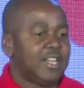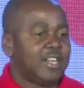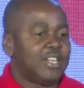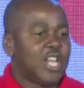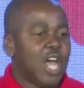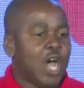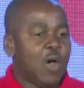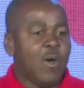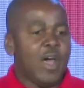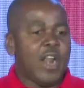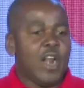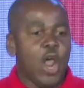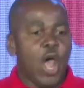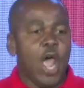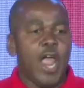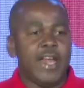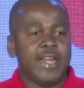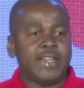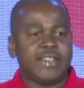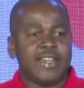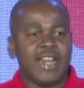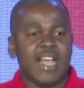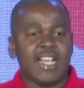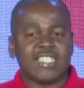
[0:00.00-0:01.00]
Thou
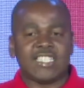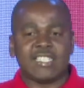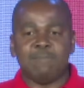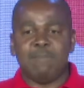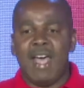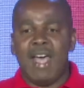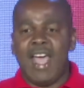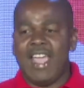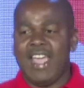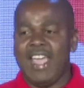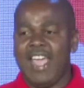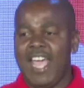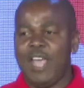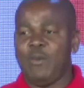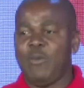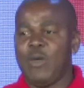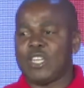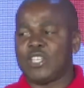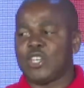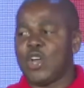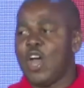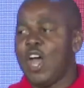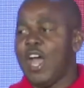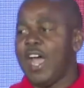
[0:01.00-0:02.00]
anointest my head
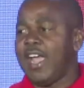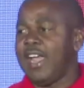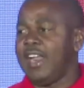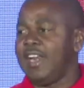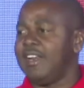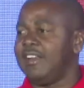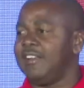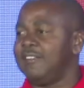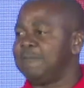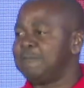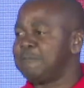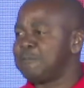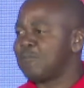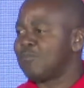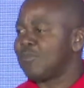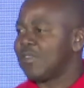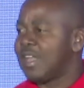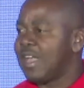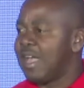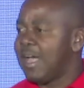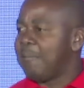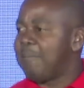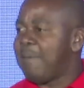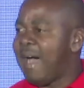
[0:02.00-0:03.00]
with oil,
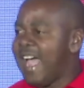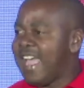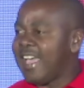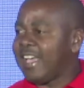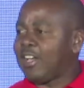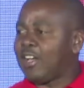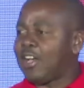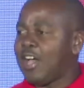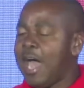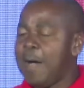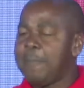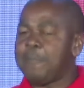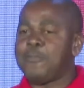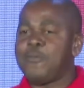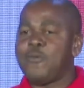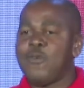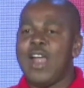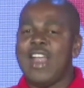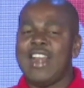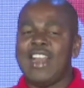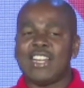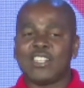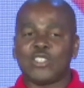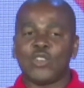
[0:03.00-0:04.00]
my cup
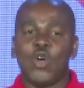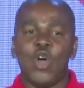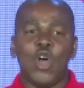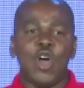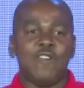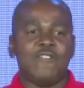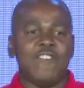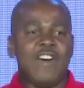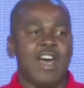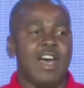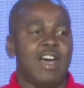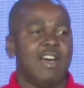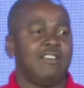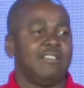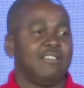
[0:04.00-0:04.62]
runneth over.